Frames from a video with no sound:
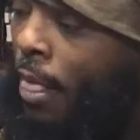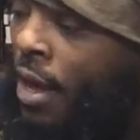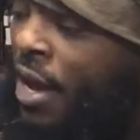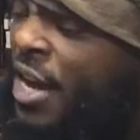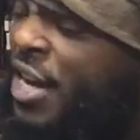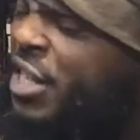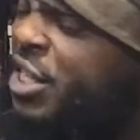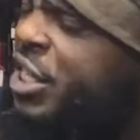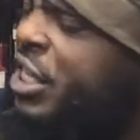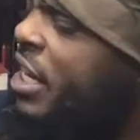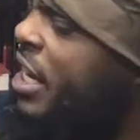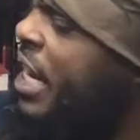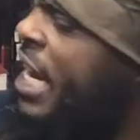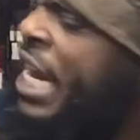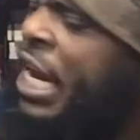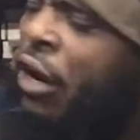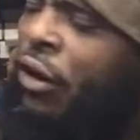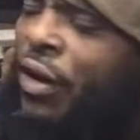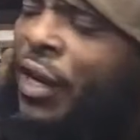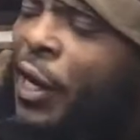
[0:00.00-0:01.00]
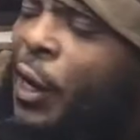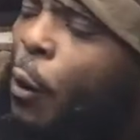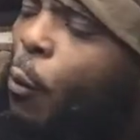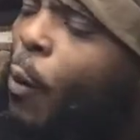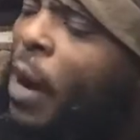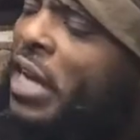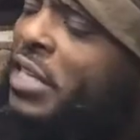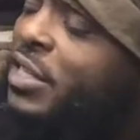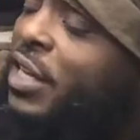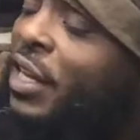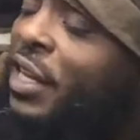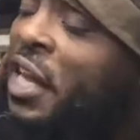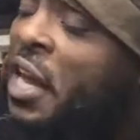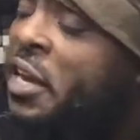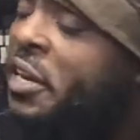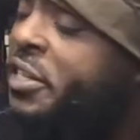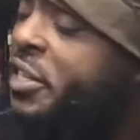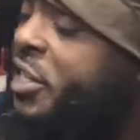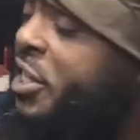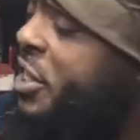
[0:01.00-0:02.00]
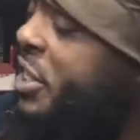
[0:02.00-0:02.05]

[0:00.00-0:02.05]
She eagerly awaits the latest